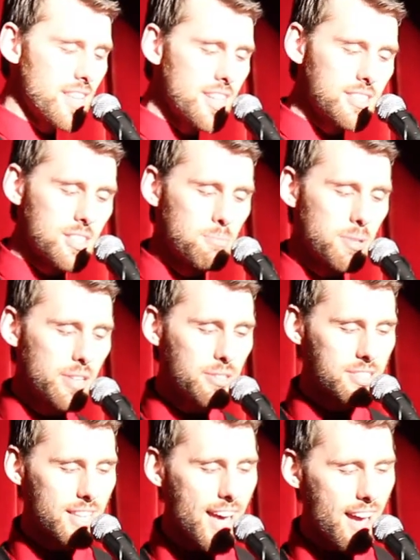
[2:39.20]
this and
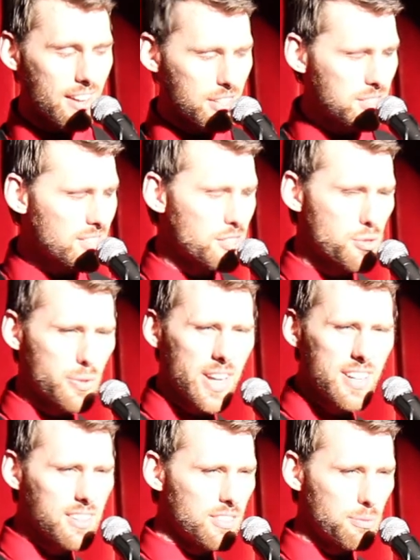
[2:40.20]
Pierce that. Just a
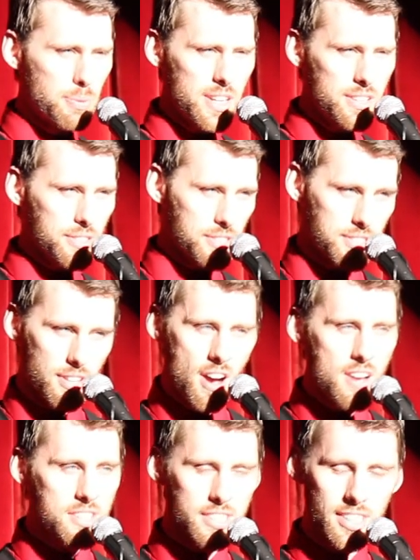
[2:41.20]
trail of Pierce
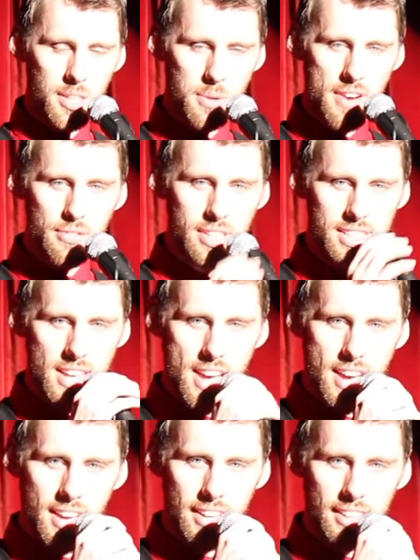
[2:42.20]
haunting you every
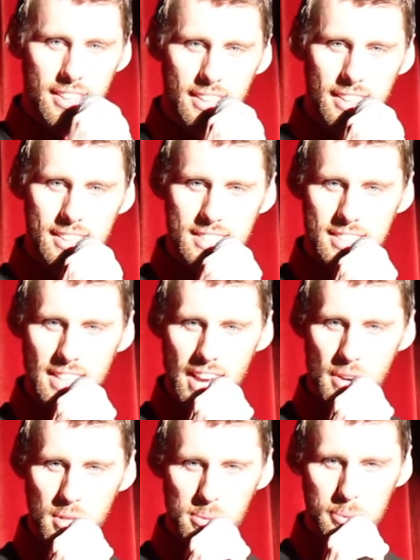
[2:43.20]
day.
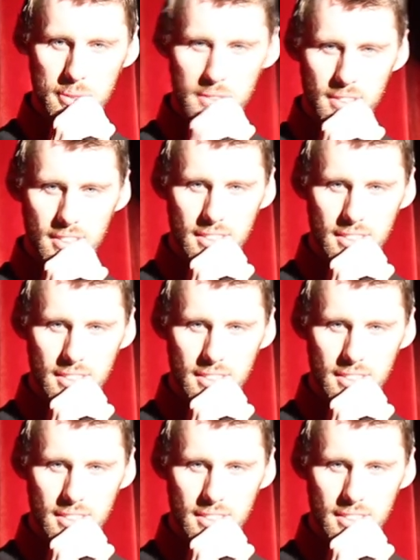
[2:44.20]
Terrible.